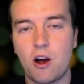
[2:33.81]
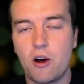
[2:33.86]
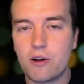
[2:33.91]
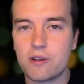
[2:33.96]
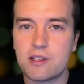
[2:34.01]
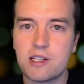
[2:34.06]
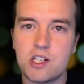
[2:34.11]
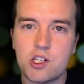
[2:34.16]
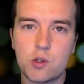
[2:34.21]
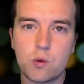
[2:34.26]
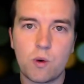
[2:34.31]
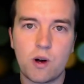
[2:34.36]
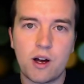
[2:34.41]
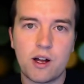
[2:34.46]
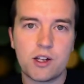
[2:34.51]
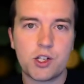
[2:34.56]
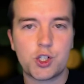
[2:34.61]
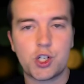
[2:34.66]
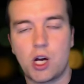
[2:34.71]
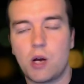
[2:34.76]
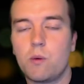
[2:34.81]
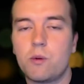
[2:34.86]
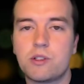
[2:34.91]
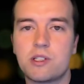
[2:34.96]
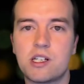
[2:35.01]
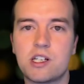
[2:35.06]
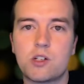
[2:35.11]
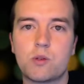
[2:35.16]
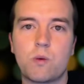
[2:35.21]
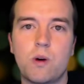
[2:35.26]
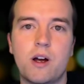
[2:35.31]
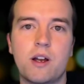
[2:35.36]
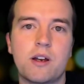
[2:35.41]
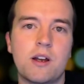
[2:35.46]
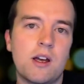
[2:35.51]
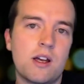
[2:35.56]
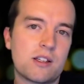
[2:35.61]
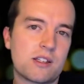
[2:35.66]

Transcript: I'll teach one, John will teach one.